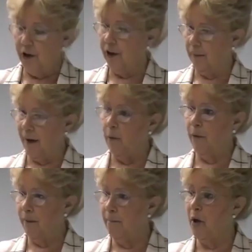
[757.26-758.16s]
talking about
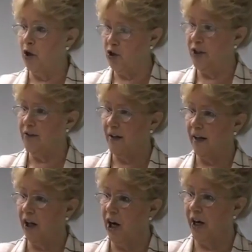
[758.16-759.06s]
with it mushy, is
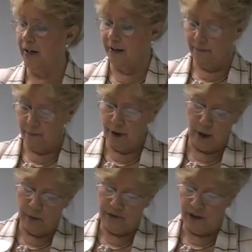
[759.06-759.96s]
that cottony. We
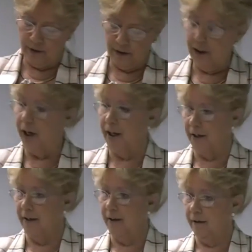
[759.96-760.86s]
always called it
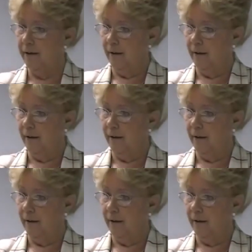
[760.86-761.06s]
cottoning.